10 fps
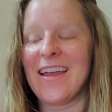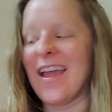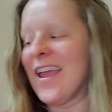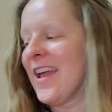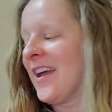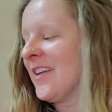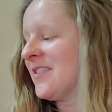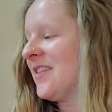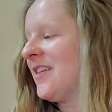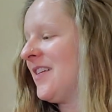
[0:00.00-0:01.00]

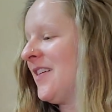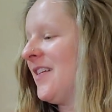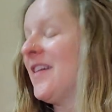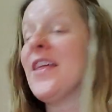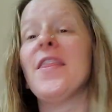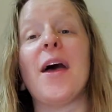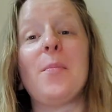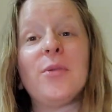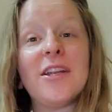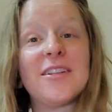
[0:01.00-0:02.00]
And
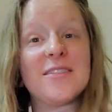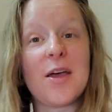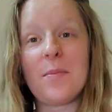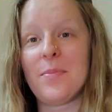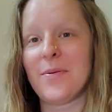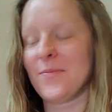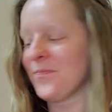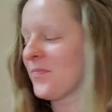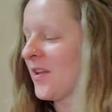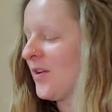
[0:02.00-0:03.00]
that brings up
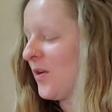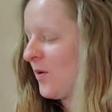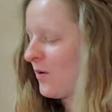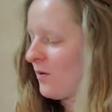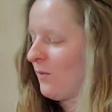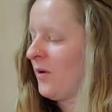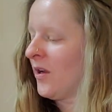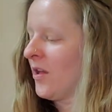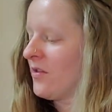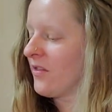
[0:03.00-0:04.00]
one
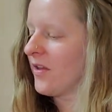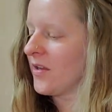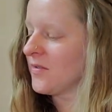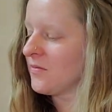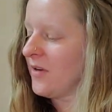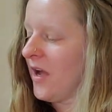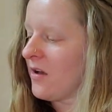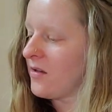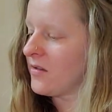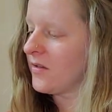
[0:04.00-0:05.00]
other thing as well.